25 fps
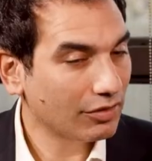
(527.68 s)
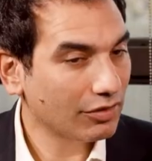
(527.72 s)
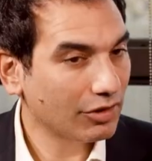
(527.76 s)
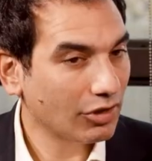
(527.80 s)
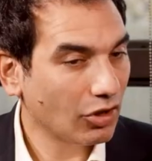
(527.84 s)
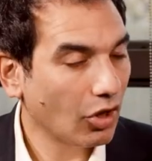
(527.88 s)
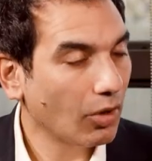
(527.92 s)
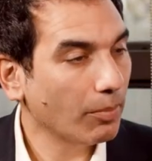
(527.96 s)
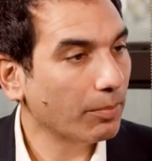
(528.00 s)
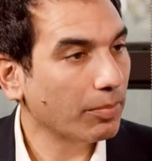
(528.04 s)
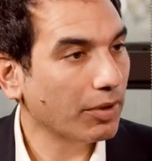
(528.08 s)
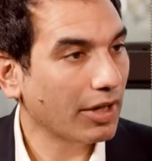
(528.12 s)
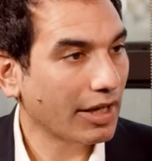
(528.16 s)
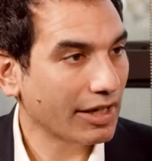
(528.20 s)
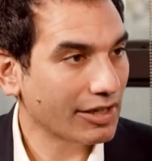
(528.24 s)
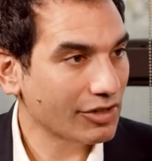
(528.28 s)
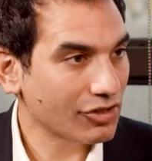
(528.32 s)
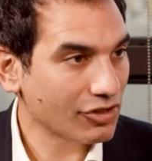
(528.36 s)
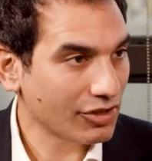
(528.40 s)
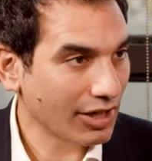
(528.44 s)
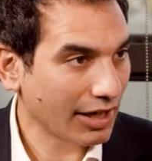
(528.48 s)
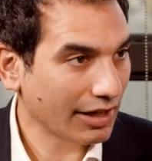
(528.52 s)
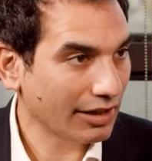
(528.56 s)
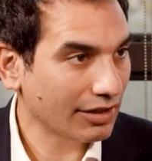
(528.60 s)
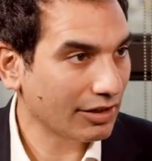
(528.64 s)
complex
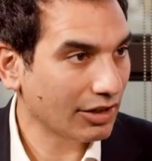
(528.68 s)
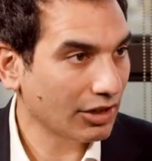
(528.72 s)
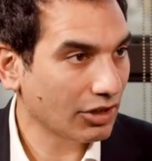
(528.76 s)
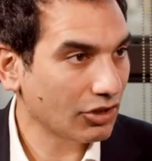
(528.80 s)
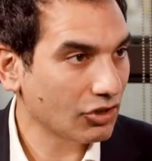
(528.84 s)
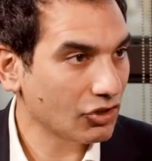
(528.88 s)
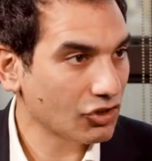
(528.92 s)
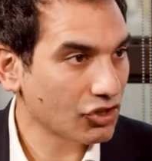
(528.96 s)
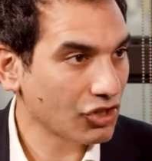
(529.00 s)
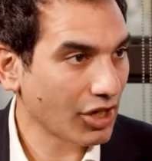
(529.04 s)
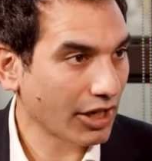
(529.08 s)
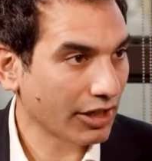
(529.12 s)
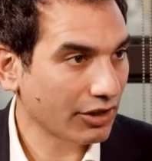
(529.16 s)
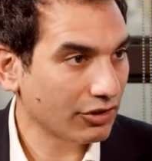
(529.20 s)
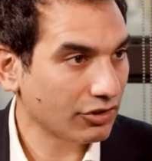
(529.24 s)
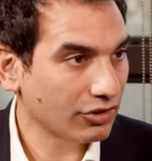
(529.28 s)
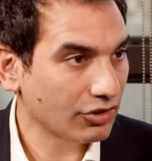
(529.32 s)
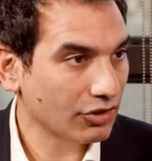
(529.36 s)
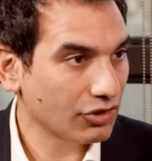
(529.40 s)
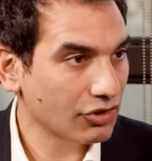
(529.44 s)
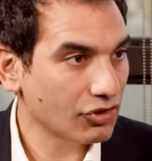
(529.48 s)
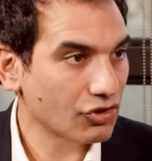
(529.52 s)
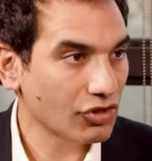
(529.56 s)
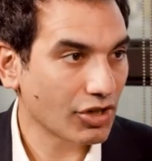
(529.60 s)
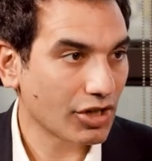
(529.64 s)
technical
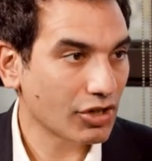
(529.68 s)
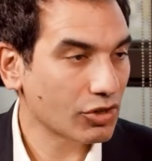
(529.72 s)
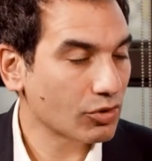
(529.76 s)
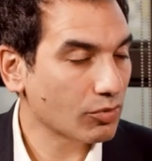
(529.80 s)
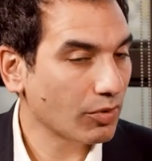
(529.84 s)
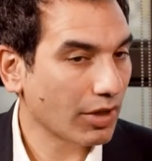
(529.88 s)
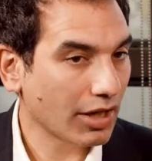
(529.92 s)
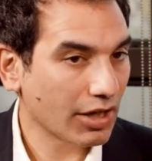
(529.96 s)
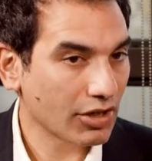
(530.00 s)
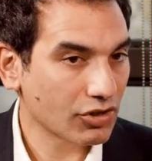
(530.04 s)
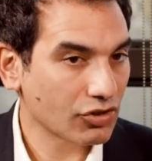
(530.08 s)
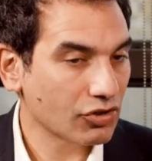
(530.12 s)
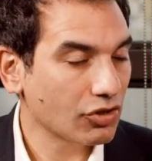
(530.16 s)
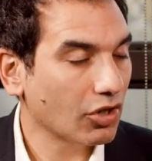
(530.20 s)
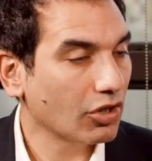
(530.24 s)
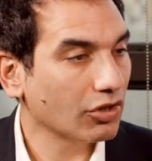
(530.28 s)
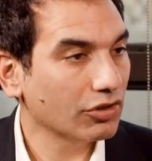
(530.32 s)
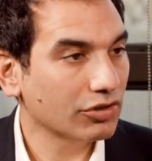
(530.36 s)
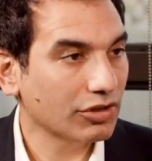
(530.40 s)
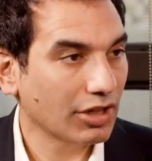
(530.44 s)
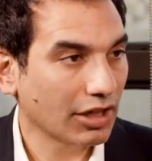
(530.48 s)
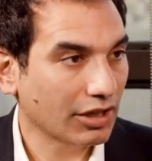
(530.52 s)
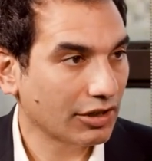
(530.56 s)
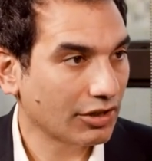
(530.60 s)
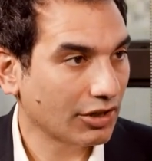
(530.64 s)
sectors mm -hmm. as mm-hmm. well as
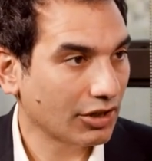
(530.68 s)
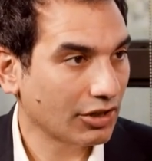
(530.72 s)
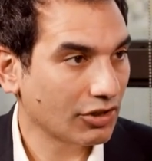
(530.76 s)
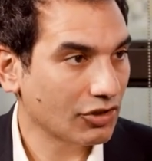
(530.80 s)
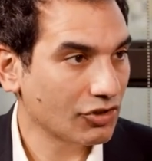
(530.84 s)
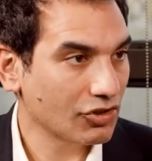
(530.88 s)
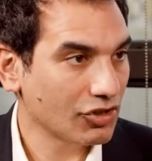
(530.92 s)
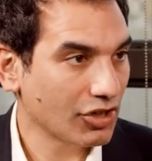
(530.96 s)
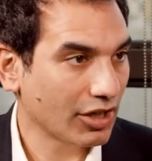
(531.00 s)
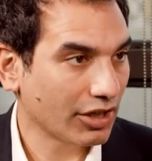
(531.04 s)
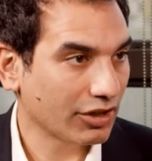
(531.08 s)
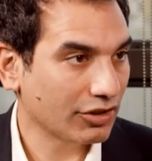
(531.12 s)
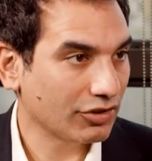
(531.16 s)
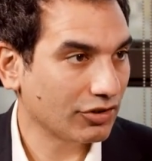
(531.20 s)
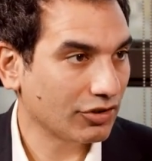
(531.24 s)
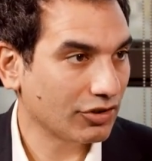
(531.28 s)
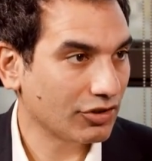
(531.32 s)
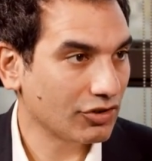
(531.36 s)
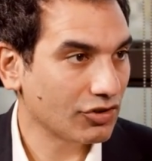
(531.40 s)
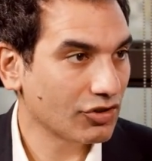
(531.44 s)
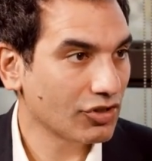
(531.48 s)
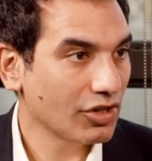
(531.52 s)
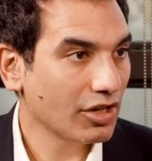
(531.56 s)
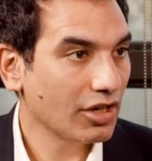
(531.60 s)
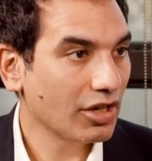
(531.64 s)
non-technical
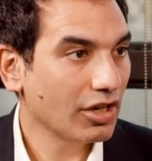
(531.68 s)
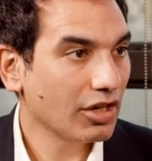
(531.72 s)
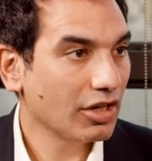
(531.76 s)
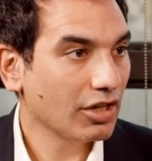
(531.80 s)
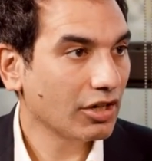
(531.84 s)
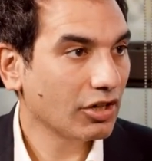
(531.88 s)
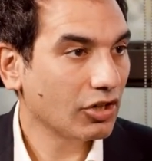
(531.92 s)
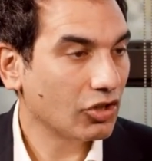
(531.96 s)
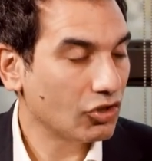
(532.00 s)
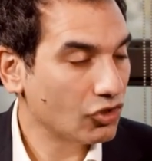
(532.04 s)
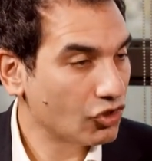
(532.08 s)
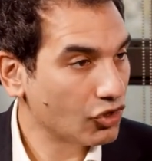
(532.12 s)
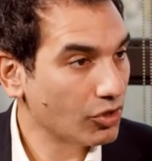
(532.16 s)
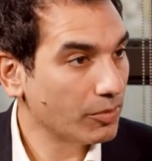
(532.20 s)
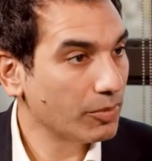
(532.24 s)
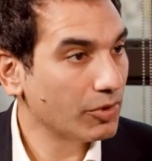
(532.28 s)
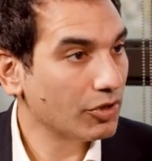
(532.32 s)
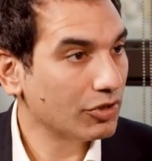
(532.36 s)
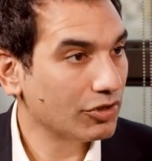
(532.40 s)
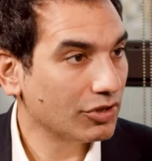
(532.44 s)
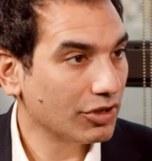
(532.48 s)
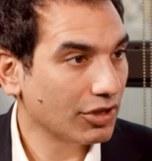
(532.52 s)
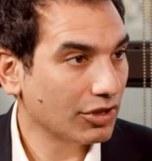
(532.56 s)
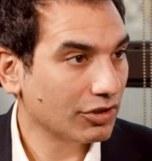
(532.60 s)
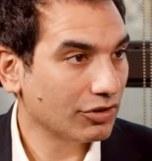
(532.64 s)
sectors
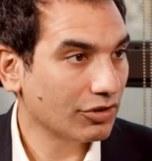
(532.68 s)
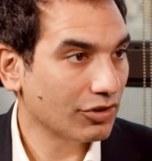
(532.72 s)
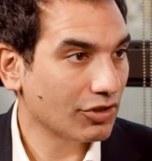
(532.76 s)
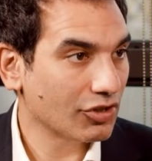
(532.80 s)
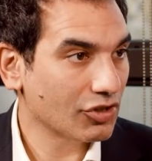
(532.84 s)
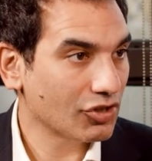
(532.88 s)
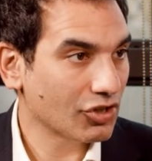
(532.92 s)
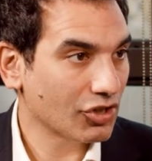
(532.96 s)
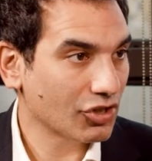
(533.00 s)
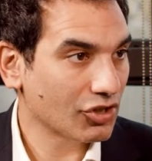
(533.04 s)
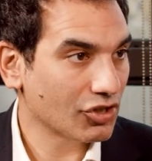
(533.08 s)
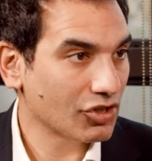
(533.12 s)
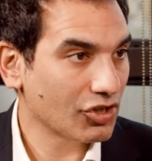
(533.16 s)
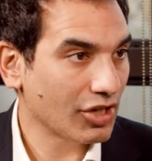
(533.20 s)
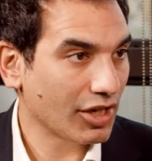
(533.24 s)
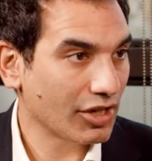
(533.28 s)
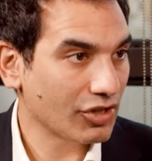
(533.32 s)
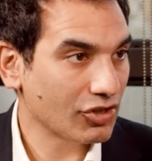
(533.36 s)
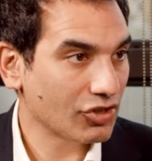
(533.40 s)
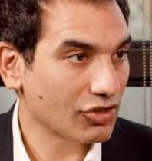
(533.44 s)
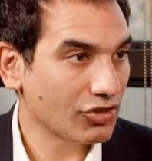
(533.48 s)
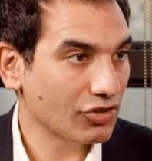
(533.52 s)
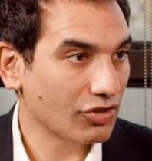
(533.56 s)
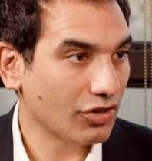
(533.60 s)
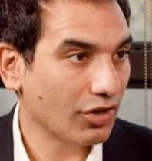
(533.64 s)
contributing to the
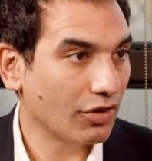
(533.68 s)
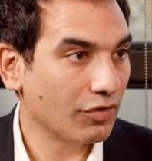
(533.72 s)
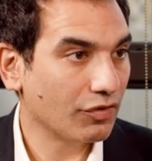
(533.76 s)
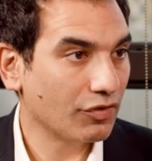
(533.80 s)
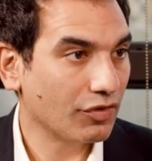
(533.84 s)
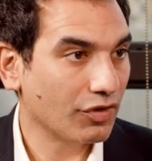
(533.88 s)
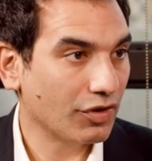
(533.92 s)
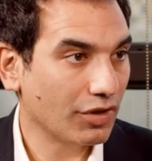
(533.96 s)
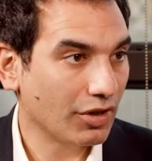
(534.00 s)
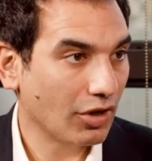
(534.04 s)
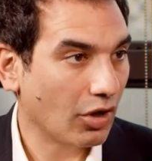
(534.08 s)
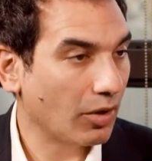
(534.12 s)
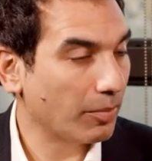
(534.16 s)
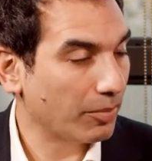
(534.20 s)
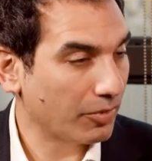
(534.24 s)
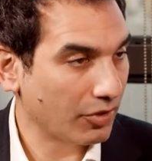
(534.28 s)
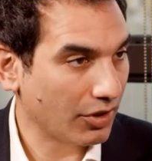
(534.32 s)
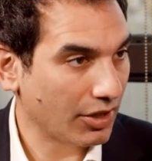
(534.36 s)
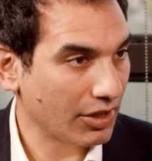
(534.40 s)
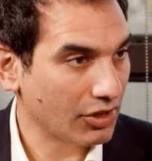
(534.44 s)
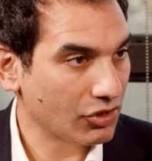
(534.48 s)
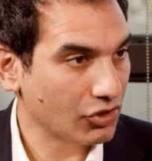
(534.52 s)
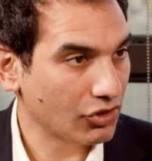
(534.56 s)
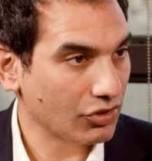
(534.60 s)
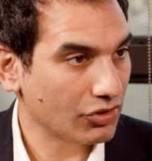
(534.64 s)
success of the
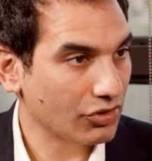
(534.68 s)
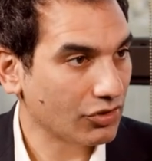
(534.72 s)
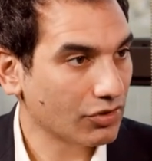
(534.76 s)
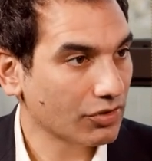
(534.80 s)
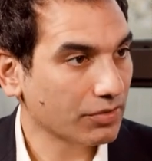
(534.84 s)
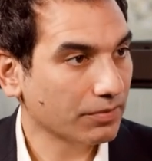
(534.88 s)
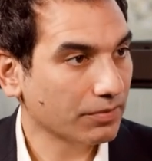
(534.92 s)
operations.